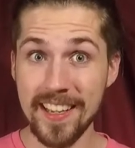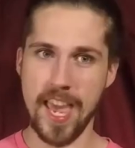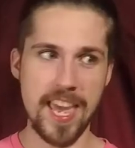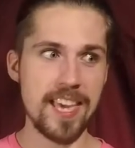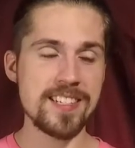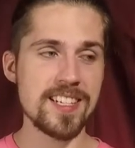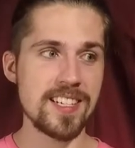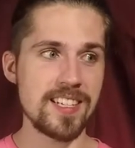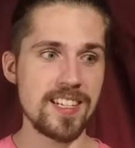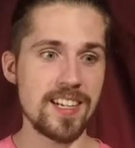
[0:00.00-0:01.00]
and
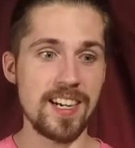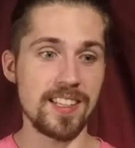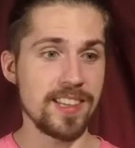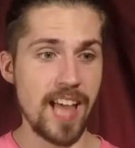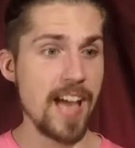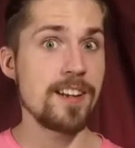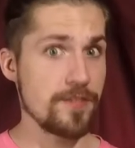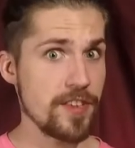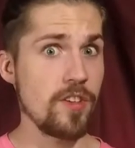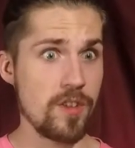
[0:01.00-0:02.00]
a lot
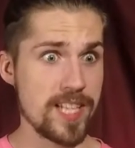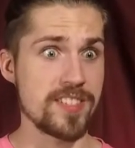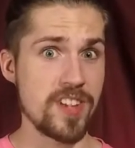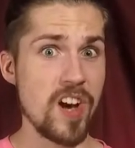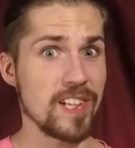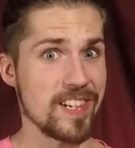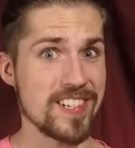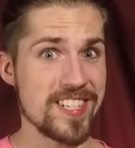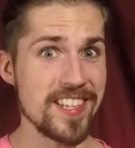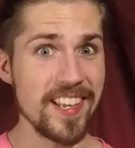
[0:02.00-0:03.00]
of US
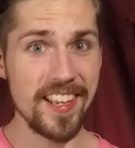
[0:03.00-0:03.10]
dollars.